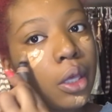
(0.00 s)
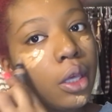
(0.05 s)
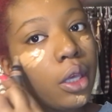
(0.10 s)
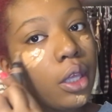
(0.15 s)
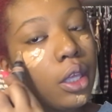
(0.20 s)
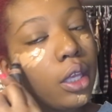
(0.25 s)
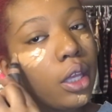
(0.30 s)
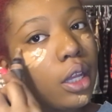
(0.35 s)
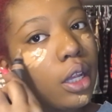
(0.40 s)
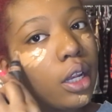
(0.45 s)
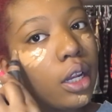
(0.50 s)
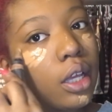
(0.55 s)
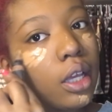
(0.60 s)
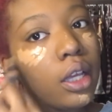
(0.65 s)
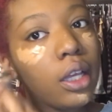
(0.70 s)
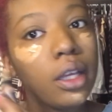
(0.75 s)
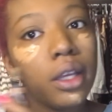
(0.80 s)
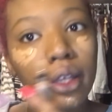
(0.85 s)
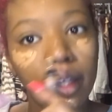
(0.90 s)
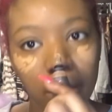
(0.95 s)
And
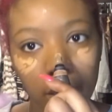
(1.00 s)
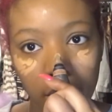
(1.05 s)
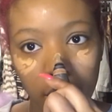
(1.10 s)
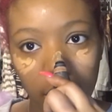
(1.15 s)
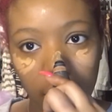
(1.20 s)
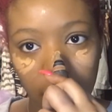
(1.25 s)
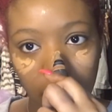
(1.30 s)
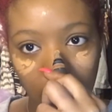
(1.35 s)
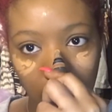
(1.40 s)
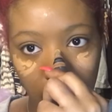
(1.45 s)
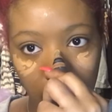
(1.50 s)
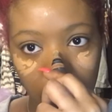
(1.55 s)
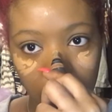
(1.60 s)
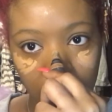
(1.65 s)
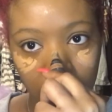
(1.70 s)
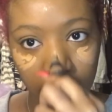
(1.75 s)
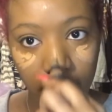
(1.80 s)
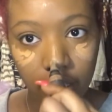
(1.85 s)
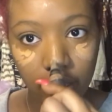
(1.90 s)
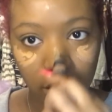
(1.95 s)
I
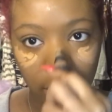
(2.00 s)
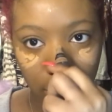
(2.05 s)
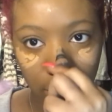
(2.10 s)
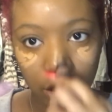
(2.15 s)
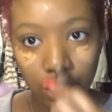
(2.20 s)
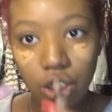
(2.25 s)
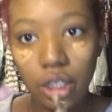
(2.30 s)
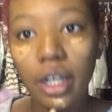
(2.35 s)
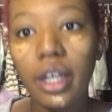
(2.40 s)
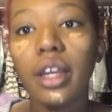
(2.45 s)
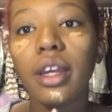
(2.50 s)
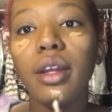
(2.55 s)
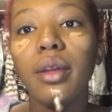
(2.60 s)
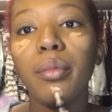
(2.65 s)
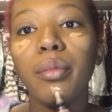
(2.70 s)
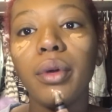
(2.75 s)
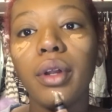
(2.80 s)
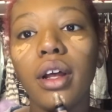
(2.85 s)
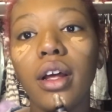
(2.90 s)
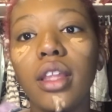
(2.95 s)
like this
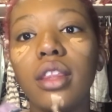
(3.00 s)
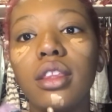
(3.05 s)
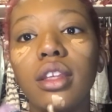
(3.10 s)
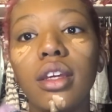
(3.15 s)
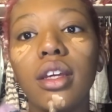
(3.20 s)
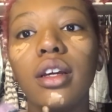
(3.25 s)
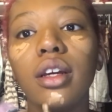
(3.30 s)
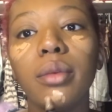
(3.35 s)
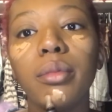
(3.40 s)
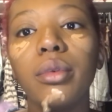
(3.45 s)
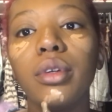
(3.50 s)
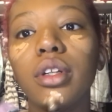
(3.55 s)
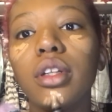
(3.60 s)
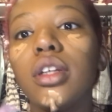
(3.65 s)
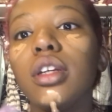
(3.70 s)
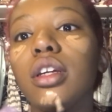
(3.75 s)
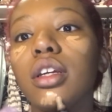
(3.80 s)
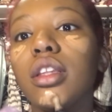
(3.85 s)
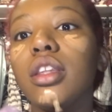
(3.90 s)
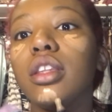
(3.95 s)
shade, but I think I'm
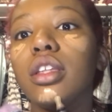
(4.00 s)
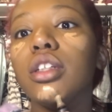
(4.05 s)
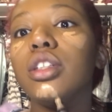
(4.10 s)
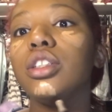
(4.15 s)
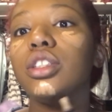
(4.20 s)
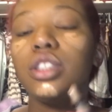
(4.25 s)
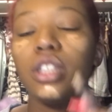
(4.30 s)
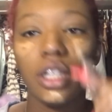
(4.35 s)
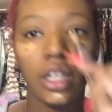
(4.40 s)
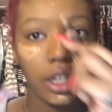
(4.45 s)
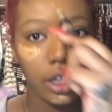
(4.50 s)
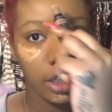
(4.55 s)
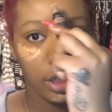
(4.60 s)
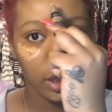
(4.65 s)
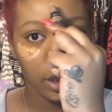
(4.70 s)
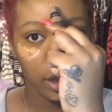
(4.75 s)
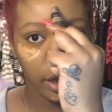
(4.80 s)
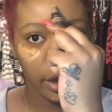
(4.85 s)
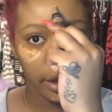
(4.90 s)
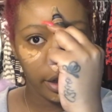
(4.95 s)
gonna get this shade
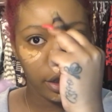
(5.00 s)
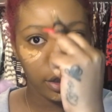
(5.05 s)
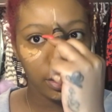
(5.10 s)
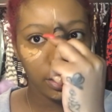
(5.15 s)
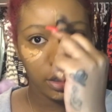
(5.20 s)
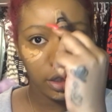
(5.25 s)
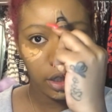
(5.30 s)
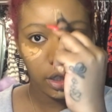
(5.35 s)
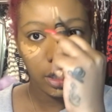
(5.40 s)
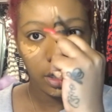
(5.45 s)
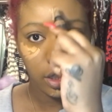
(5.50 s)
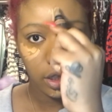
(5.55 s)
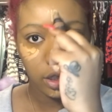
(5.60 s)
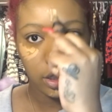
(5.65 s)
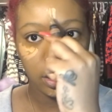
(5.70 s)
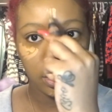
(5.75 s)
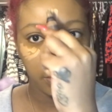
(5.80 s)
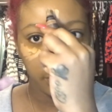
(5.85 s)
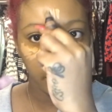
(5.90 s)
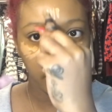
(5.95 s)
lighter
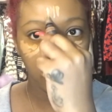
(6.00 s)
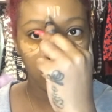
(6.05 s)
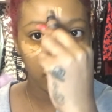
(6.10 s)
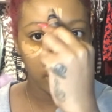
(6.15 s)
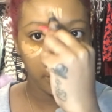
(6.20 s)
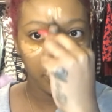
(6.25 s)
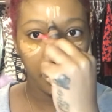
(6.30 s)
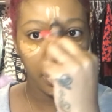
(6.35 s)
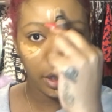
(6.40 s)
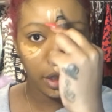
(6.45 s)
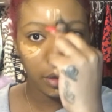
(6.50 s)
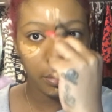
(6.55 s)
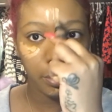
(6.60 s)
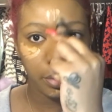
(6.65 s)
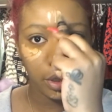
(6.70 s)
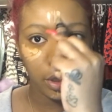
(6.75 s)
just because the peanut